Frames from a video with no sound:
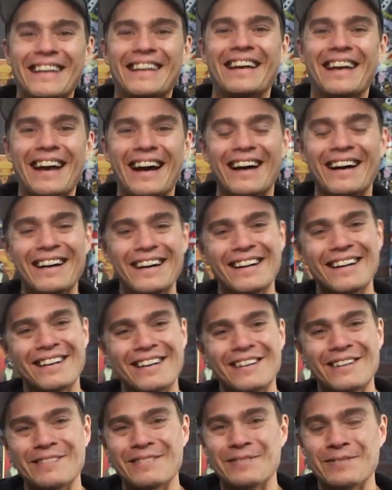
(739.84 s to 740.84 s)

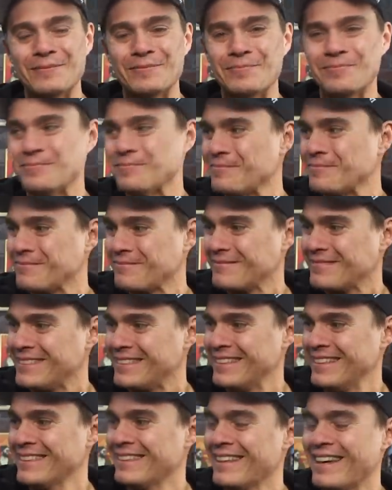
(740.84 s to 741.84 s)

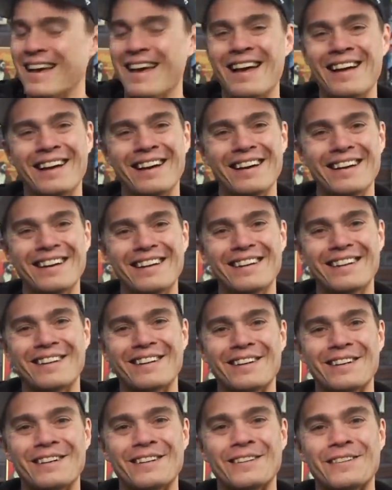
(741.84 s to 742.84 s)

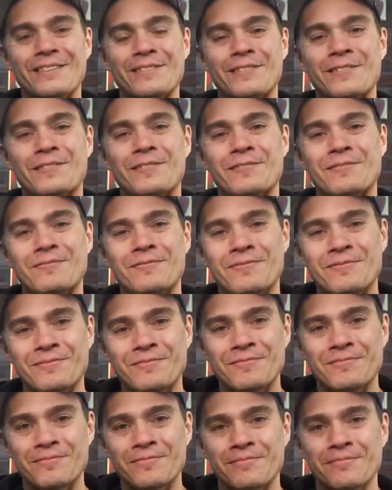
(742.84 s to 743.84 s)

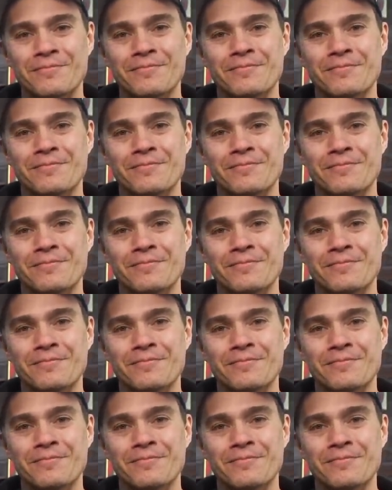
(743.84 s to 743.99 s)
(silent)